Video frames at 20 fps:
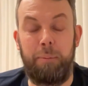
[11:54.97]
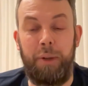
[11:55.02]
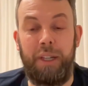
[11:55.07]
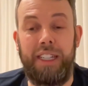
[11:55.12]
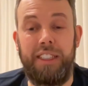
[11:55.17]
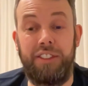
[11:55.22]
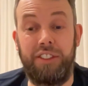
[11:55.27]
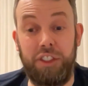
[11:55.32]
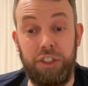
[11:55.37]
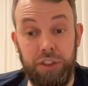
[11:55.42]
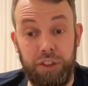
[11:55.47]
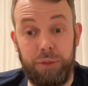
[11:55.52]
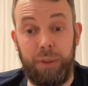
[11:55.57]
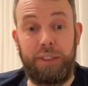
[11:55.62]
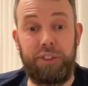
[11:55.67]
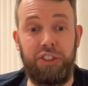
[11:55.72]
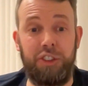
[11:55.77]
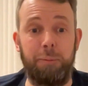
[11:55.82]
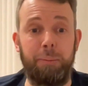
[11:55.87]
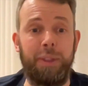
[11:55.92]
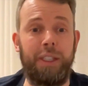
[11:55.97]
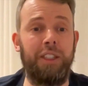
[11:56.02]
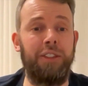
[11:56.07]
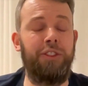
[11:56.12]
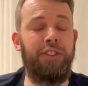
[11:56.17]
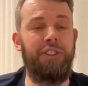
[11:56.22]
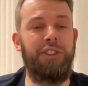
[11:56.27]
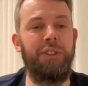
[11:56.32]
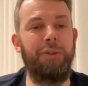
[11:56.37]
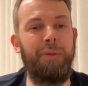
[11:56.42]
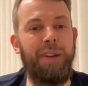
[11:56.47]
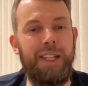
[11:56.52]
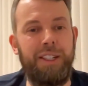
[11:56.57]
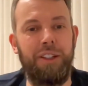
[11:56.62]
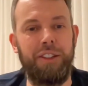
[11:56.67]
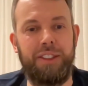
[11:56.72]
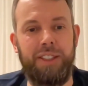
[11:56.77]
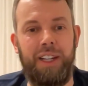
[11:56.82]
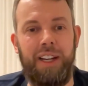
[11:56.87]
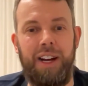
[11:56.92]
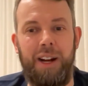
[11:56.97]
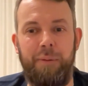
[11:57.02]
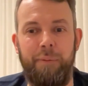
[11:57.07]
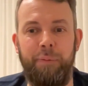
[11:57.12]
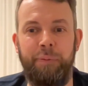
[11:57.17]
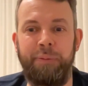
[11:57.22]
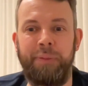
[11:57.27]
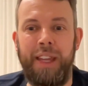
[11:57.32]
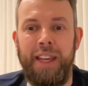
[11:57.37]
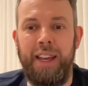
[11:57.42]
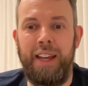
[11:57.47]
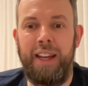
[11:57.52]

But it's a good question, because you may look at um,